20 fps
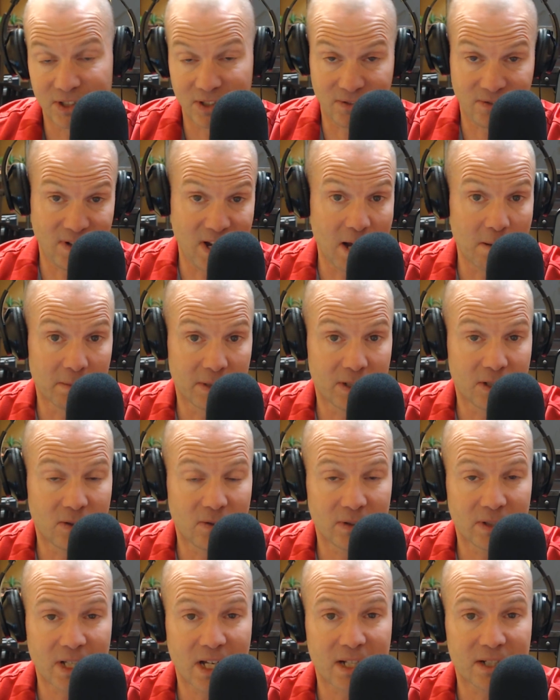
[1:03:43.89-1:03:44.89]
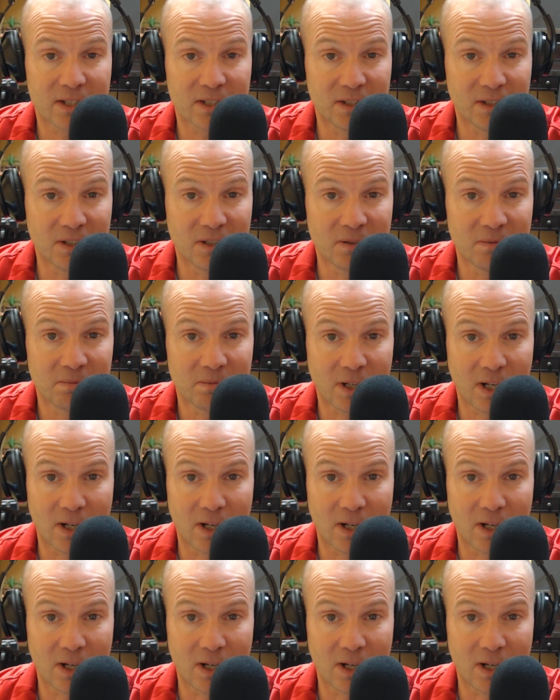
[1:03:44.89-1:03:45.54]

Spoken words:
your family doing that to you?